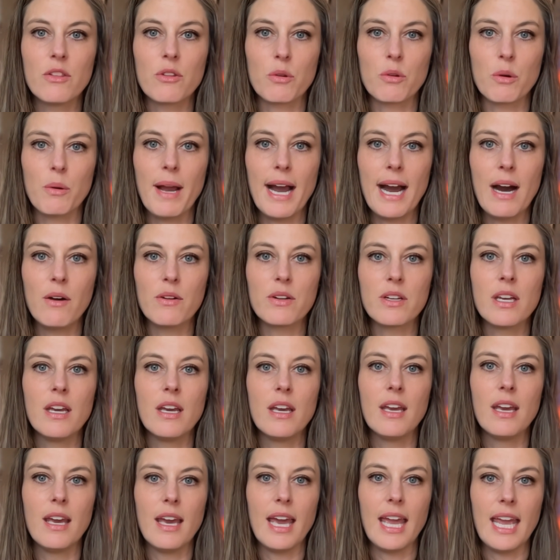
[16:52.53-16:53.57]
throughout
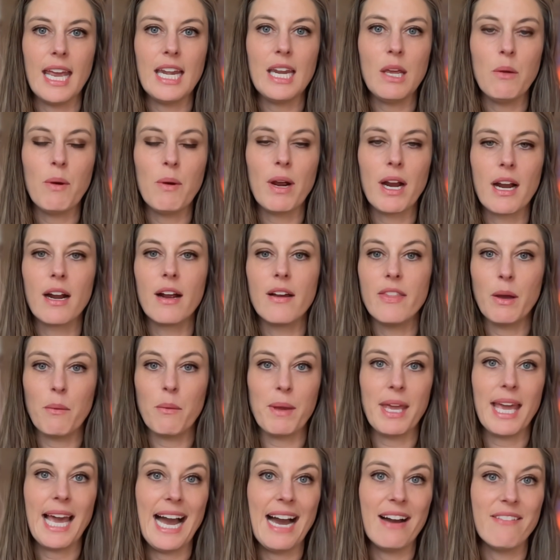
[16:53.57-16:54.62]
anywhere that
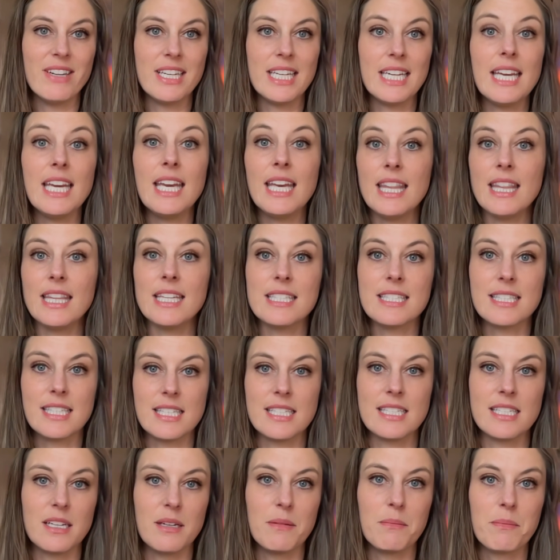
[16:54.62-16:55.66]
we have it in the
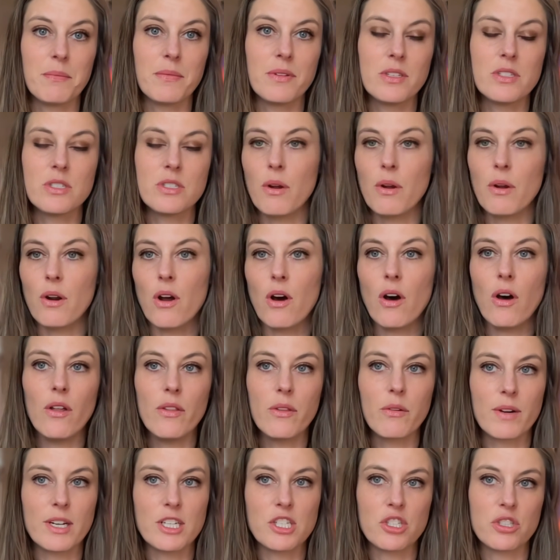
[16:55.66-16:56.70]
system. So on all
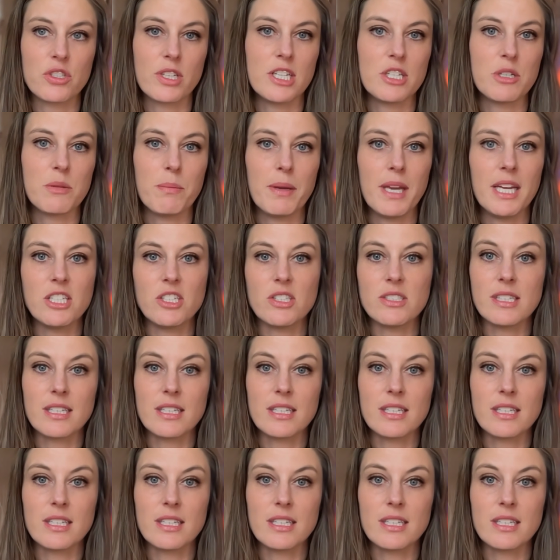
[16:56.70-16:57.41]
the registration pages,